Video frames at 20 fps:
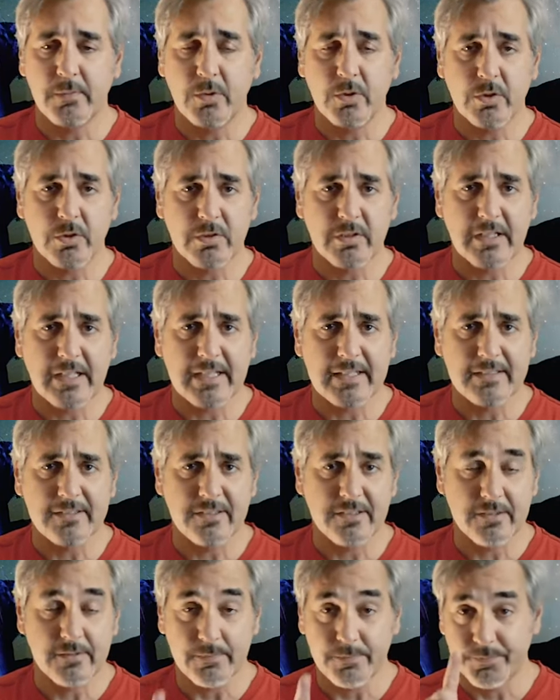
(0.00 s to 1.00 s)
motor
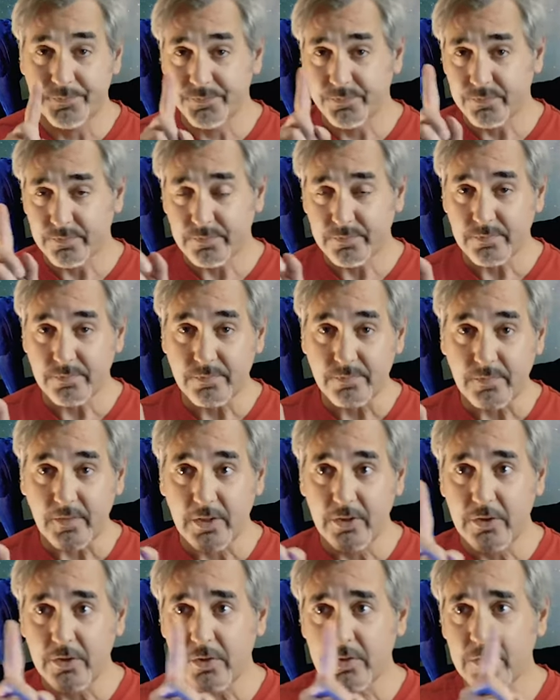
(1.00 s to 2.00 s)
lights,
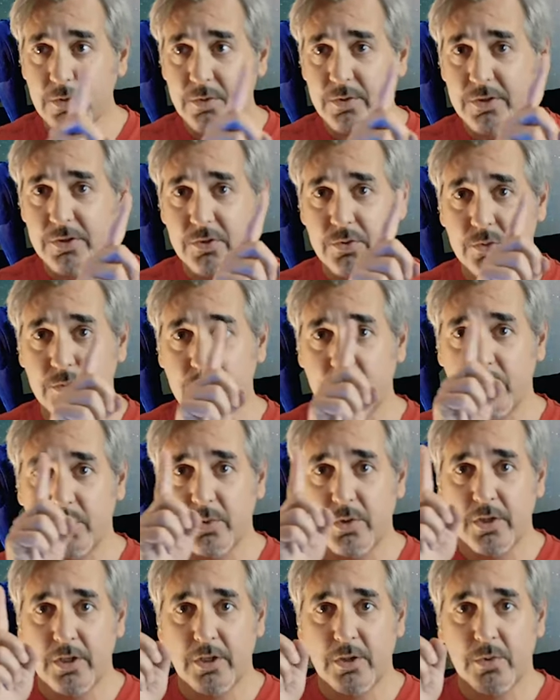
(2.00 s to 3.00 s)
you're going to
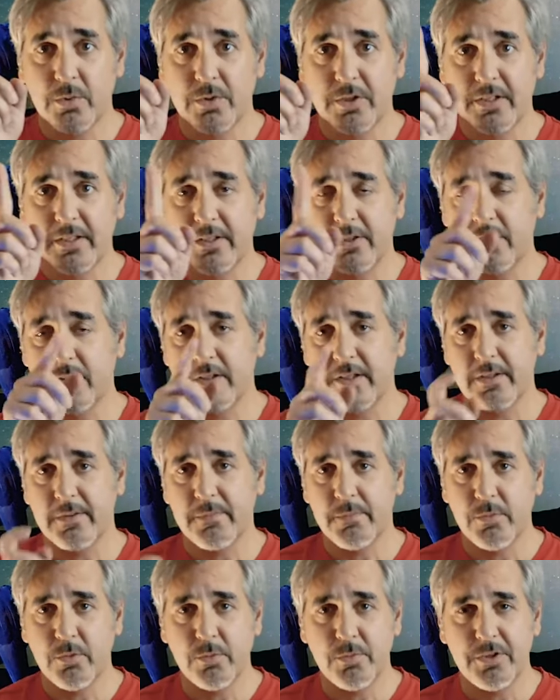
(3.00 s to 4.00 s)
create, you
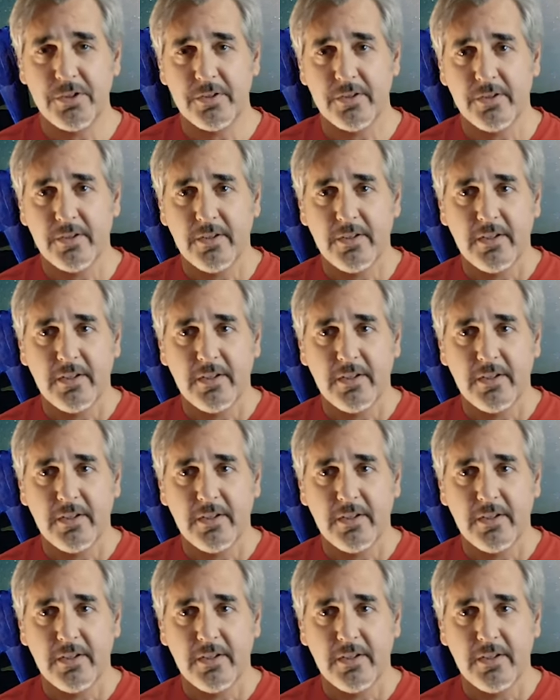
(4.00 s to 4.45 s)
can move it